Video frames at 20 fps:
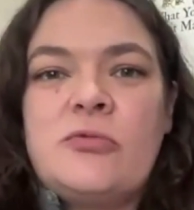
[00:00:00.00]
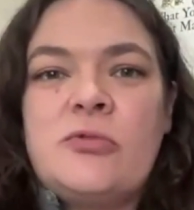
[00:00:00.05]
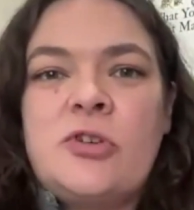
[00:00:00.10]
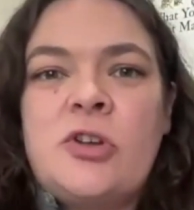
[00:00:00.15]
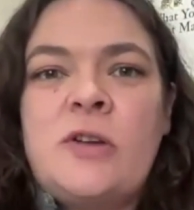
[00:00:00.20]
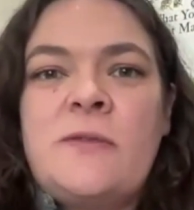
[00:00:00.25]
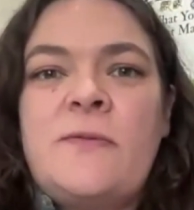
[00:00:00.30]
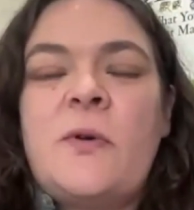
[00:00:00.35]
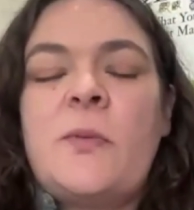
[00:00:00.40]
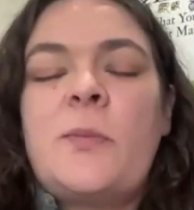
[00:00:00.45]

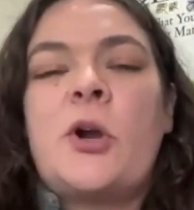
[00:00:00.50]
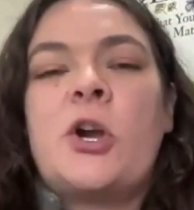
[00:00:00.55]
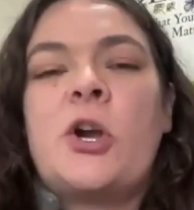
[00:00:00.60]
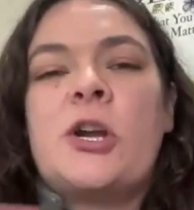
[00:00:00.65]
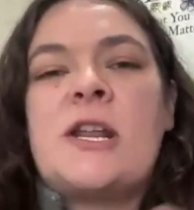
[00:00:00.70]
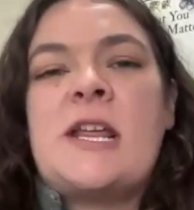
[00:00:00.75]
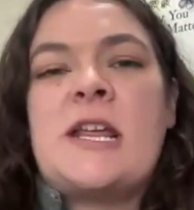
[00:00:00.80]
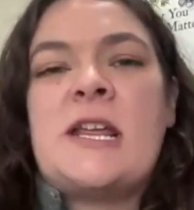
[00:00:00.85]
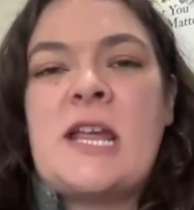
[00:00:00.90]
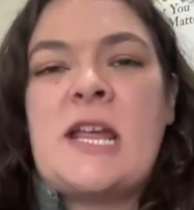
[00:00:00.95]
good for
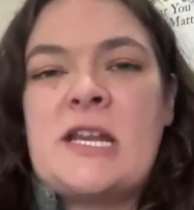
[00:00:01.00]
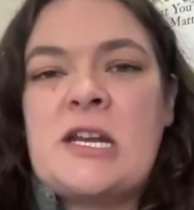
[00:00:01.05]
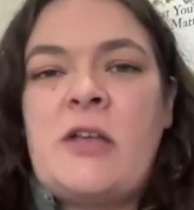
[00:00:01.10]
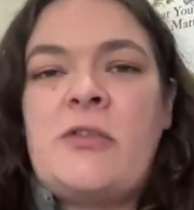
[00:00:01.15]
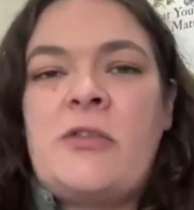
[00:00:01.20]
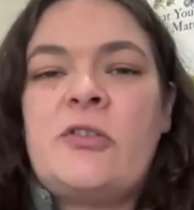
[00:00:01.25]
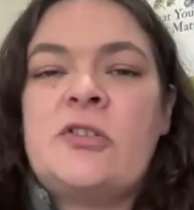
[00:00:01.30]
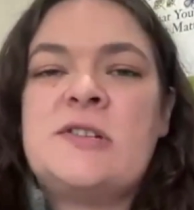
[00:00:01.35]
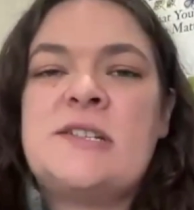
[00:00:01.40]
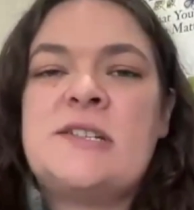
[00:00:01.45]
burning and
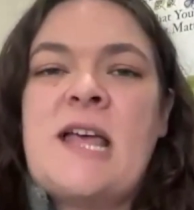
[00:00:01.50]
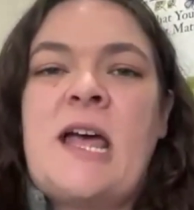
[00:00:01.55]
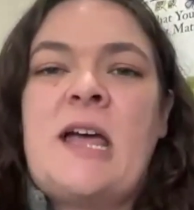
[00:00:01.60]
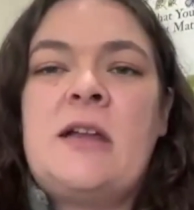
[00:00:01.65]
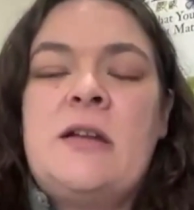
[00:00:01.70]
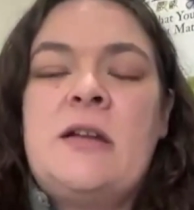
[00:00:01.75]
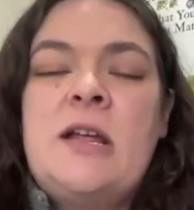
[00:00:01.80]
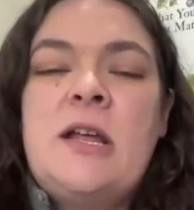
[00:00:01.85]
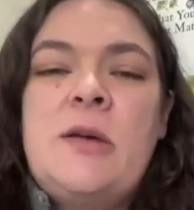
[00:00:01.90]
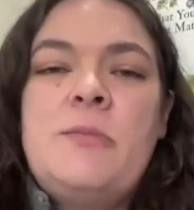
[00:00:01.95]
others
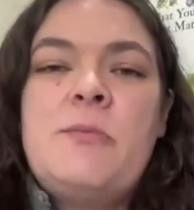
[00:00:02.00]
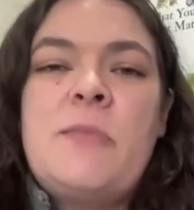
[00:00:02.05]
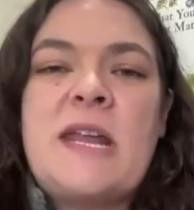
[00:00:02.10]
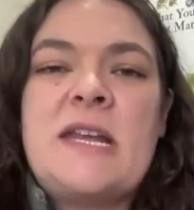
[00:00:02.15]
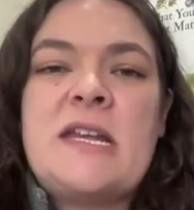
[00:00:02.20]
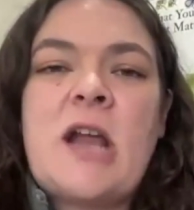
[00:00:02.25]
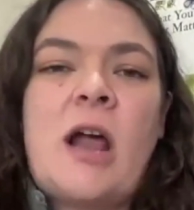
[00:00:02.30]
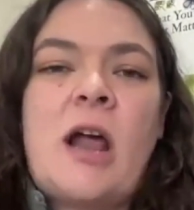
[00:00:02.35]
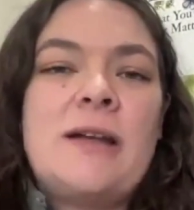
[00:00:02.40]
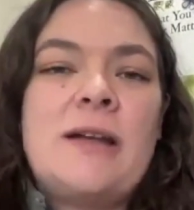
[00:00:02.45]
that may
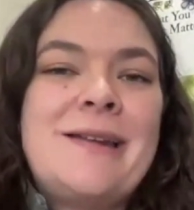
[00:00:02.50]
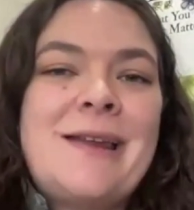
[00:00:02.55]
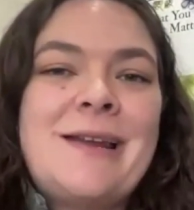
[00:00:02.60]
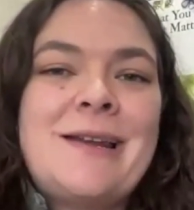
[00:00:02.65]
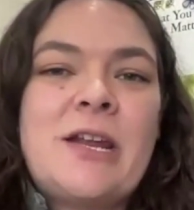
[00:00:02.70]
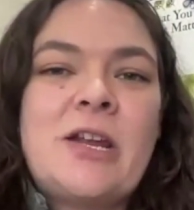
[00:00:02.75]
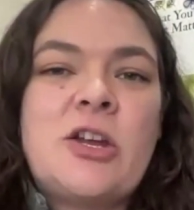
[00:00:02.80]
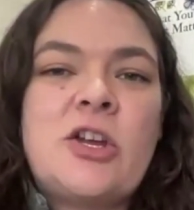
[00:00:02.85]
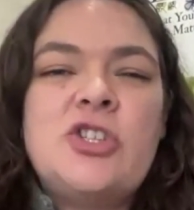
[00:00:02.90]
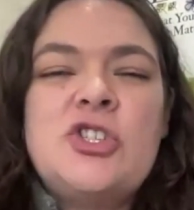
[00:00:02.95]
not need it.